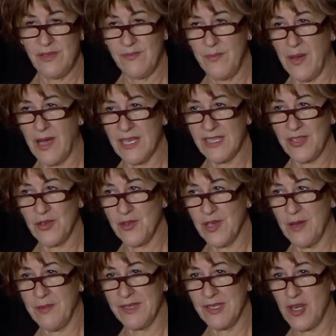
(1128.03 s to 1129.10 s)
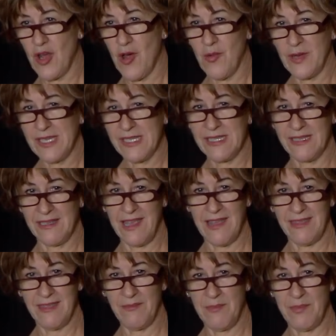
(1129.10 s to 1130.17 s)
boss, your job isn't always to
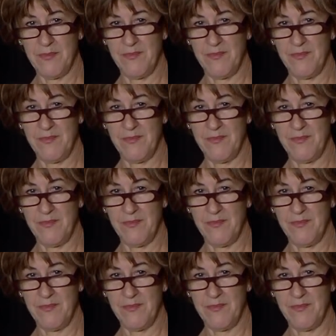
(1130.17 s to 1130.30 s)
get the